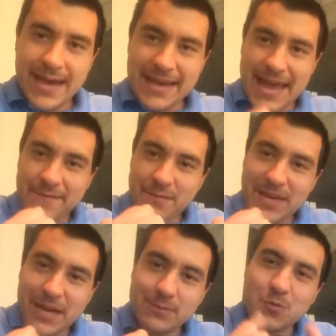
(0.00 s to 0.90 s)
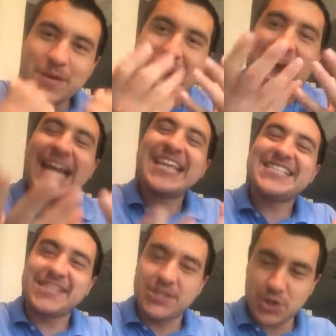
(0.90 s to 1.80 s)
And heaven becomes a
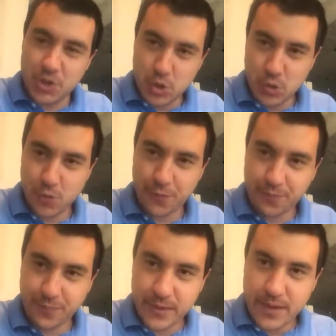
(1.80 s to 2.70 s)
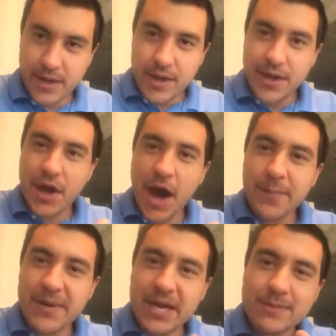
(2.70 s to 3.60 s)
reality to you.
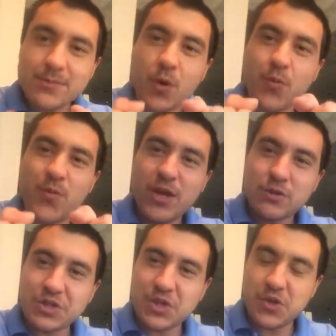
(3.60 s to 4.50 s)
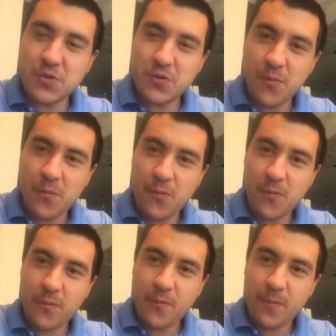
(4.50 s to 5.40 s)
God becomes more real to
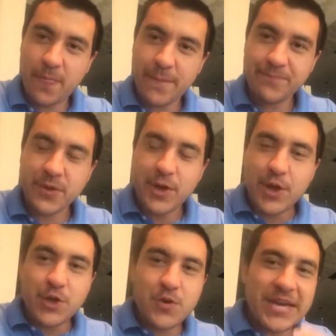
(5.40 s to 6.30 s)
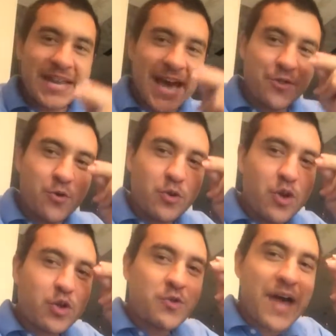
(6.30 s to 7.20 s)
you. You cannot
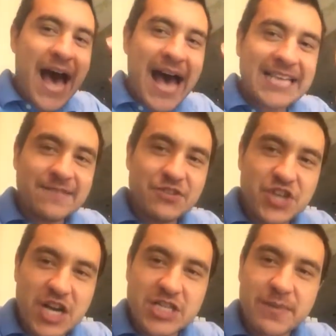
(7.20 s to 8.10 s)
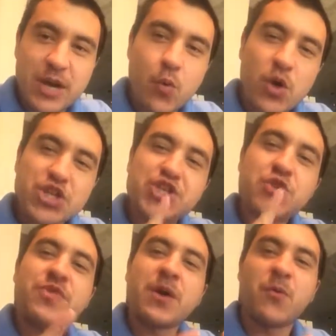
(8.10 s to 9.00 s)
look through the eyes of judgment or what
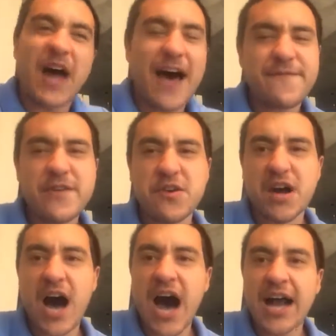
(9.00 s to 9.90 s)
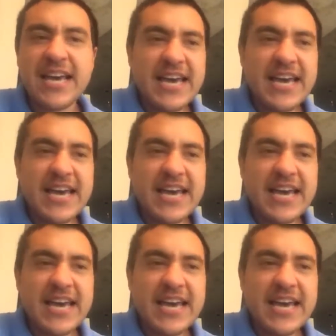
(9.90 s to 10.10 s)
you think. Well, I feel God.